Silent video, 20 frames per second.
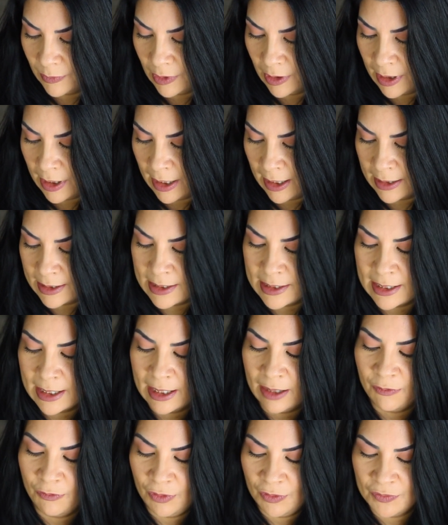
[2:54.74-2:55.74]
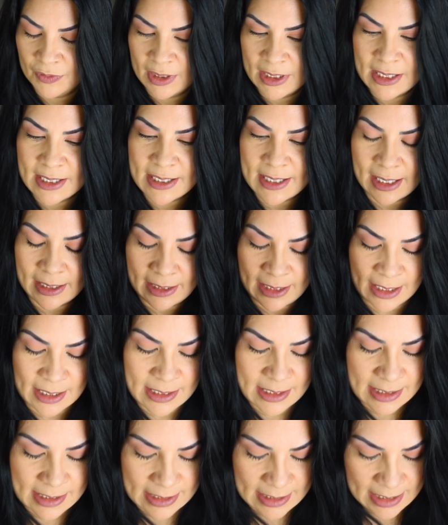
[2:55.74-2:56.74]
Okay, it's set at 15
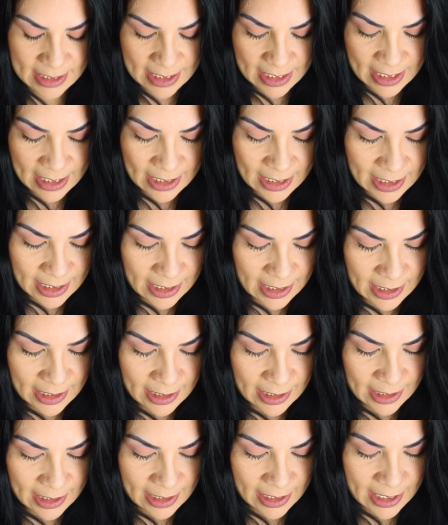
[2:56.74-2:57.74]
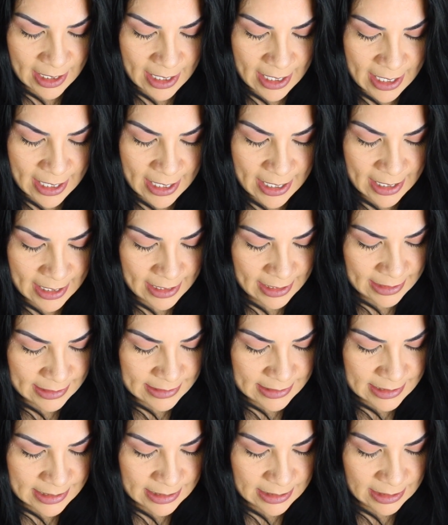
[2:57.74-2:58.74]
seconds.
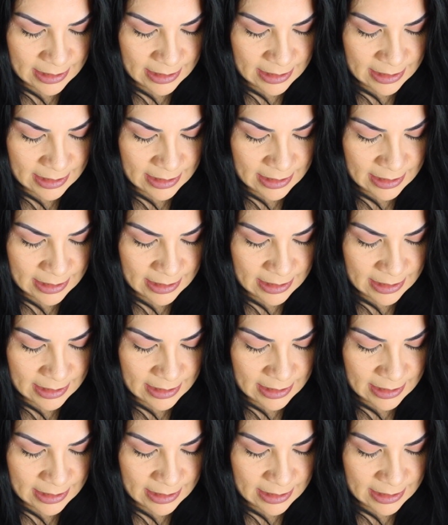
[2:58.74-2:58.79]
And